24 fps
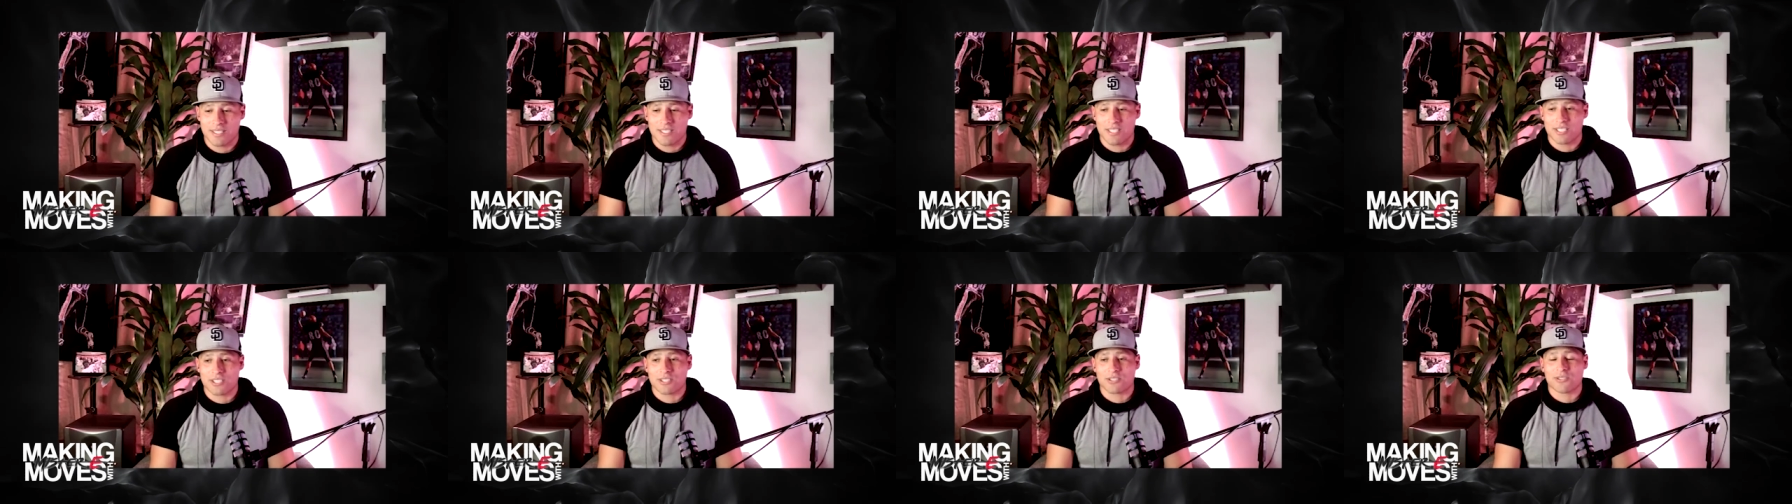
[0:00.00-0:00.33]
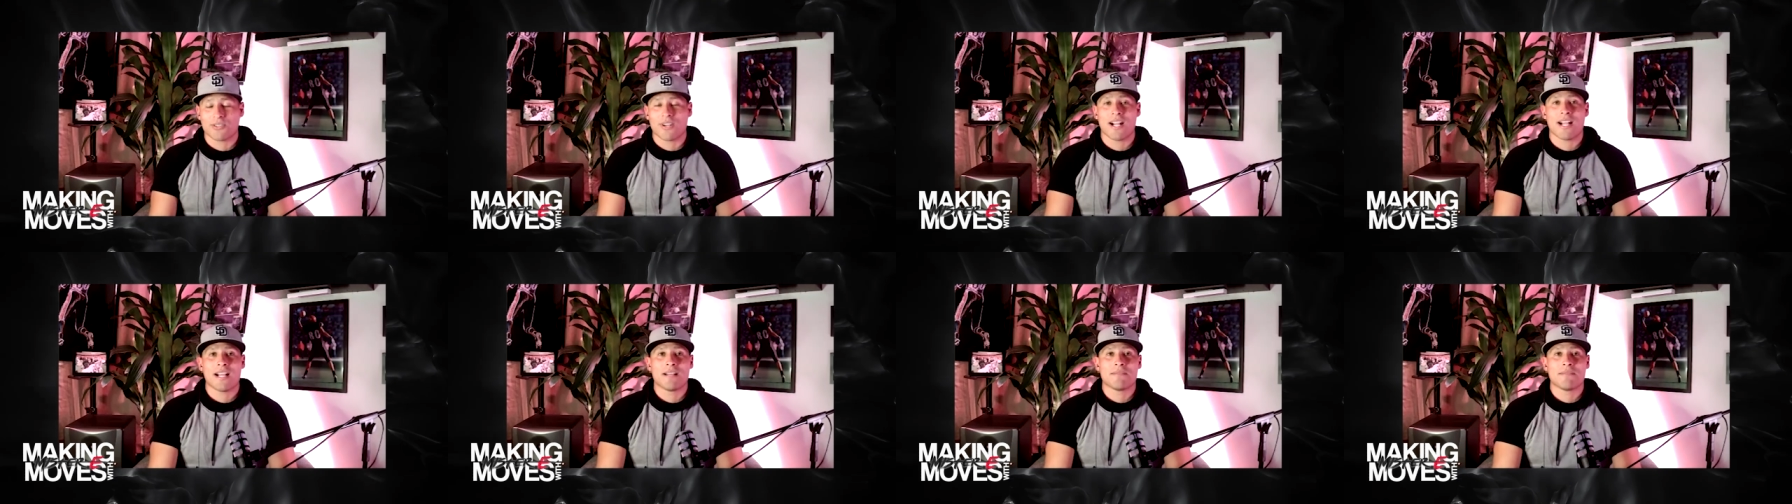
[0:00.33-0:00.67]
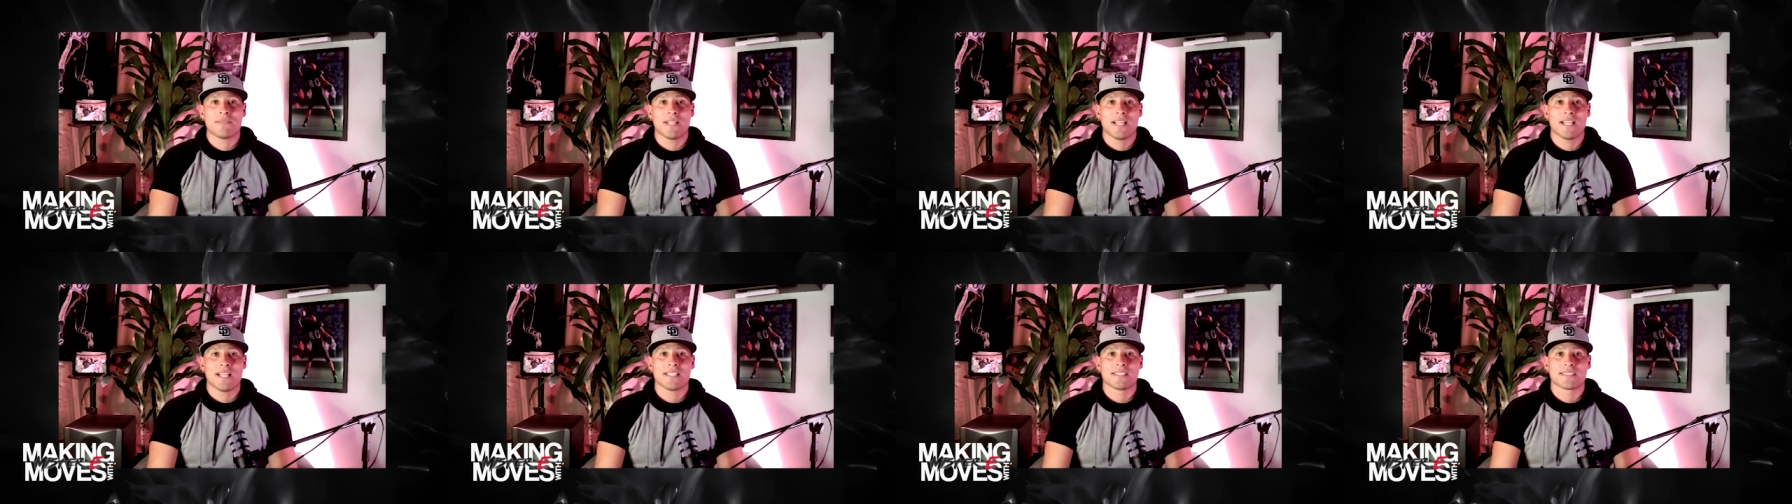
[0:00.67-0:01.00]

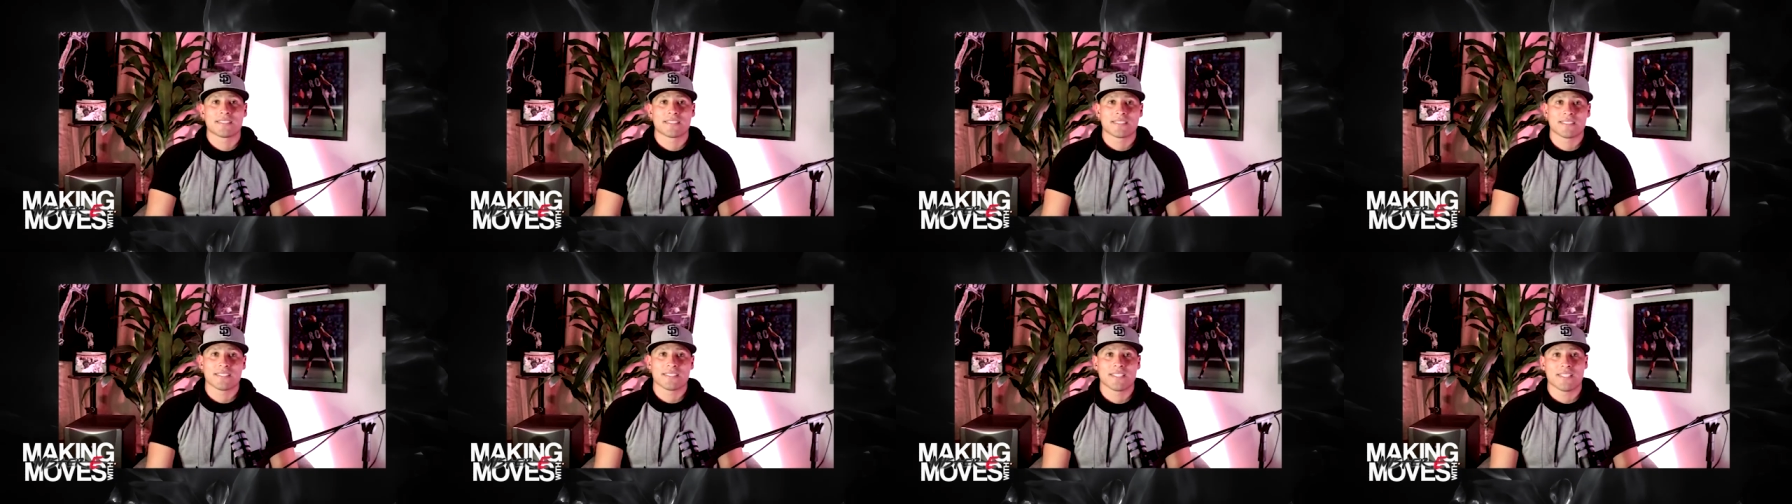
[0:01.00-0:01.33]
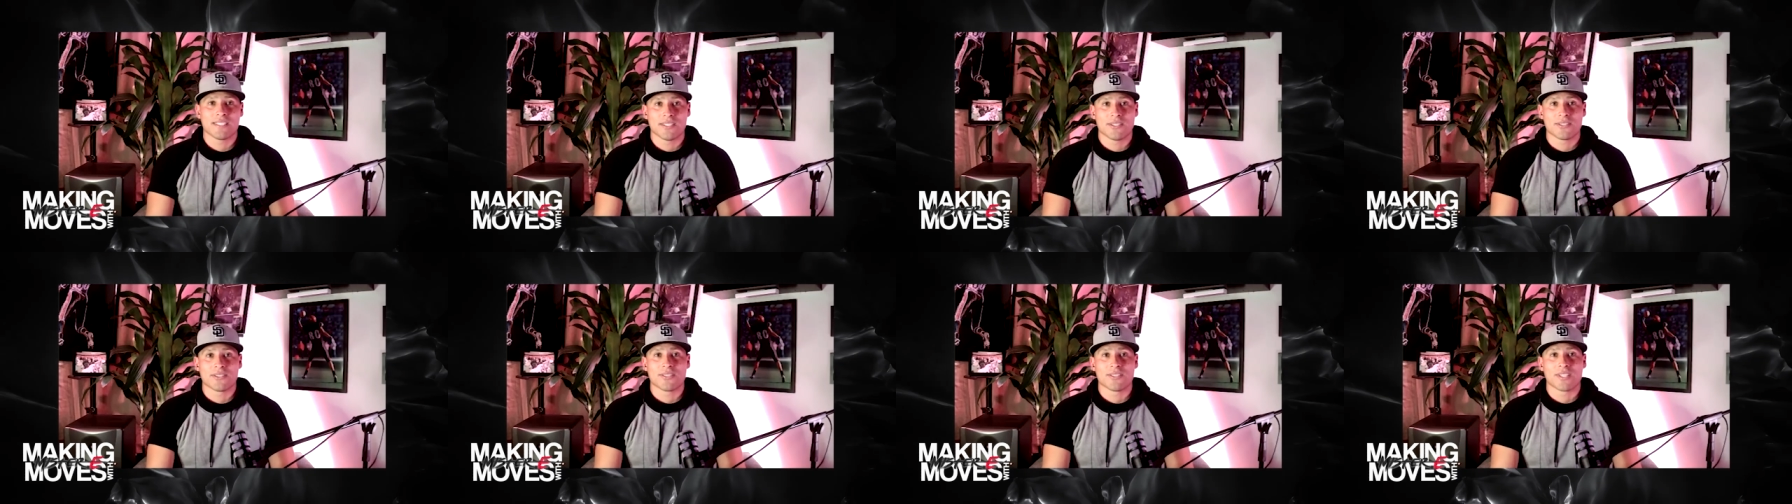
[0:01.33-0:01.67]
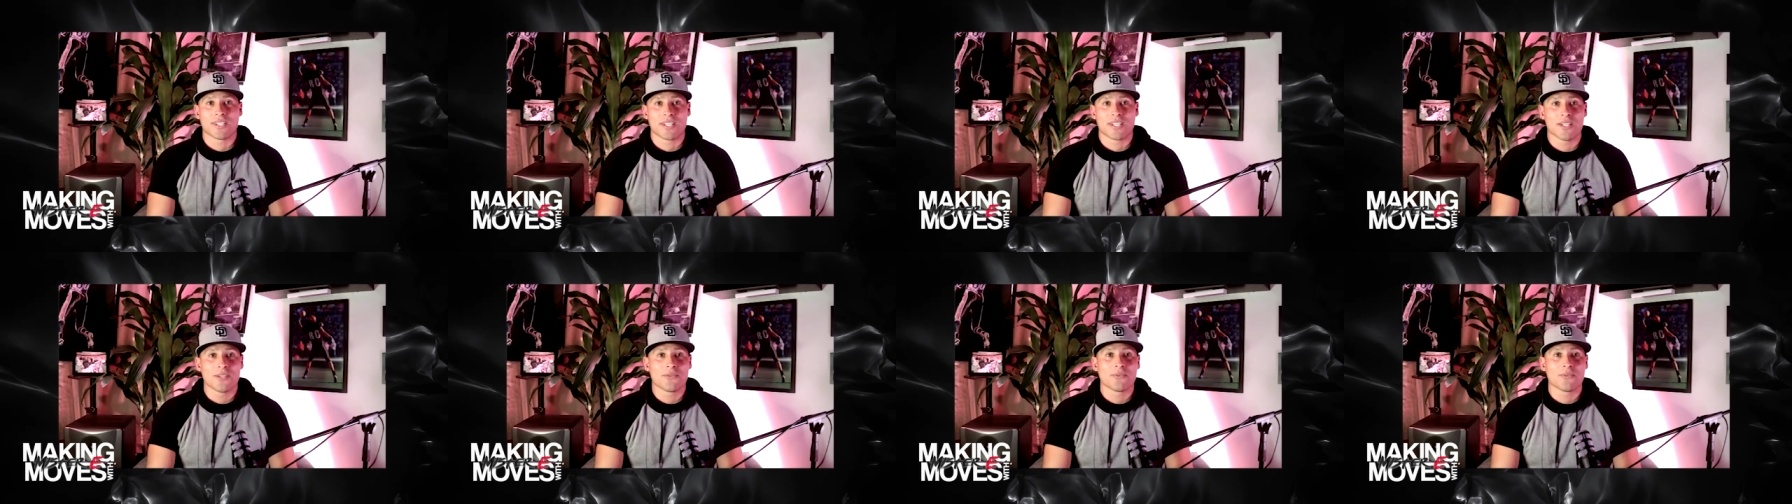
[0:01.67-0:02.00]
described as you know the
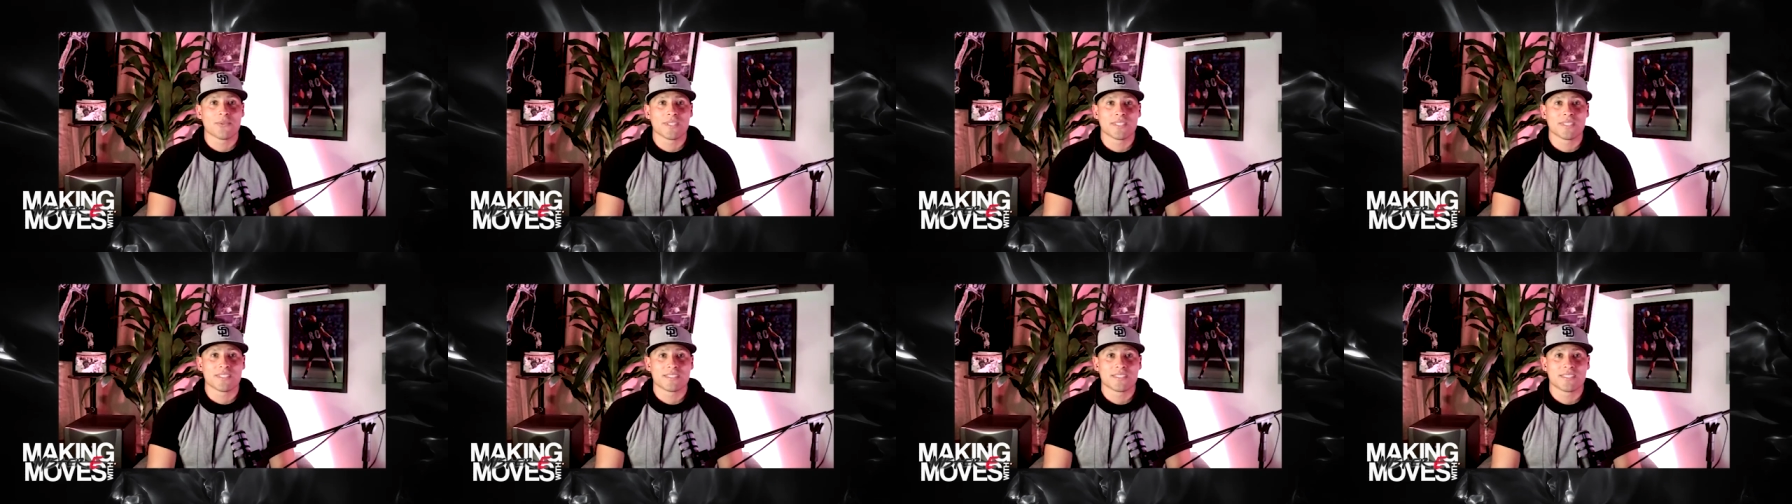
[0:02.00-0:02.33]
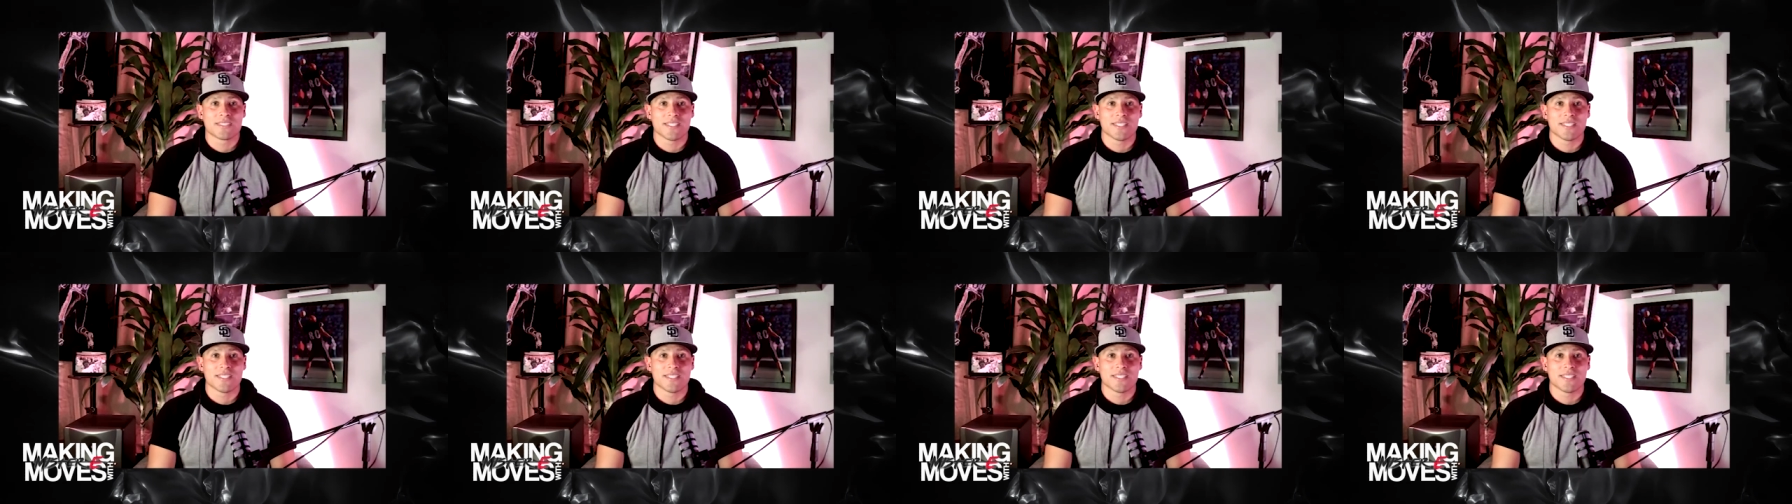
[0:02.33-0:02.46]
good ones